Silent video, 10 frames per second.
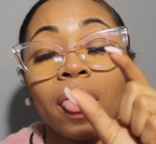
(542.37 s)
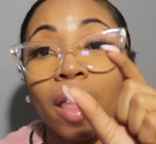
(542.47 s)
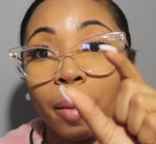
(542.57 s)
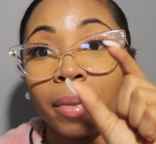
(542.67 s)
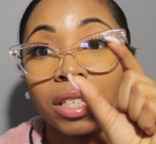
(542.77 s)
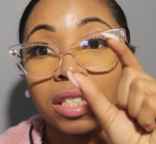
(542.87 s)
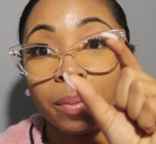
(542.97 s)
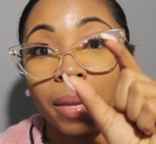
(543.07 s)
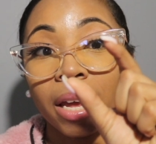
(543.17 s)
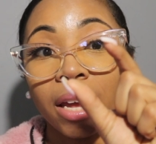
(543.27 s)
that much
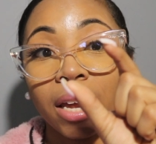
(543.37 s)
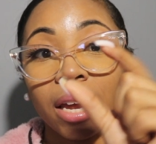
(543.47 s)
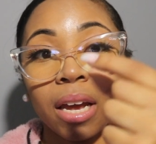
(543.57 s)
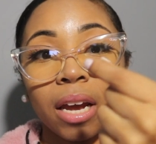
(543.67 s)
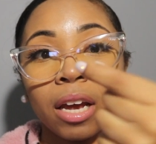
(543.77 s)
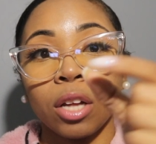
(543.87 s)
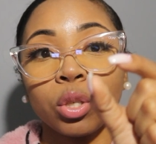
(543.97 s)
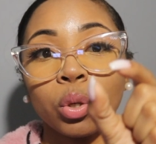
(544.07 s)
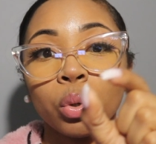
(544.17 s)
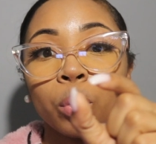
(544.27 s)
spit in a
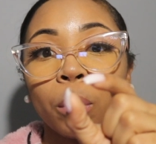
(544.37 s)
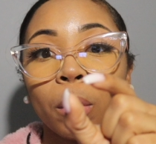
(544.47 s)
tube,